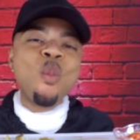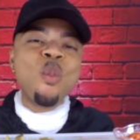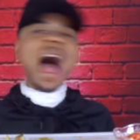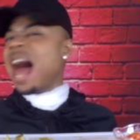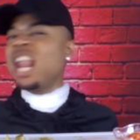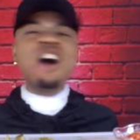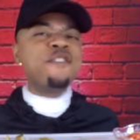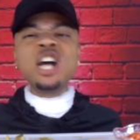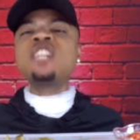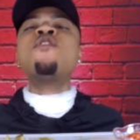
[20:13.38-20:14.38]
I love
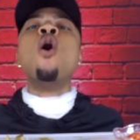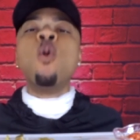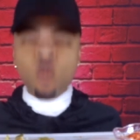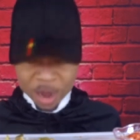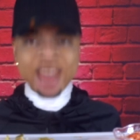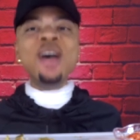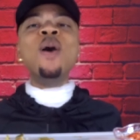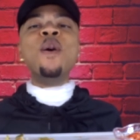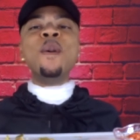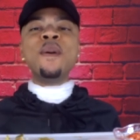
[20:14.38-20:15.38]
us for
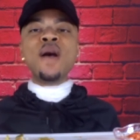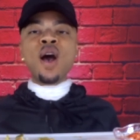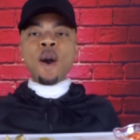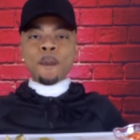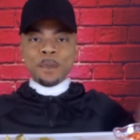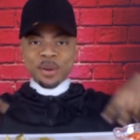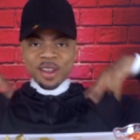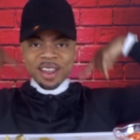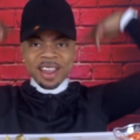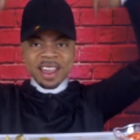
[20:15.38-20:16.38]
real.
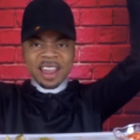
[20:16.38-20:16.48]
Peace.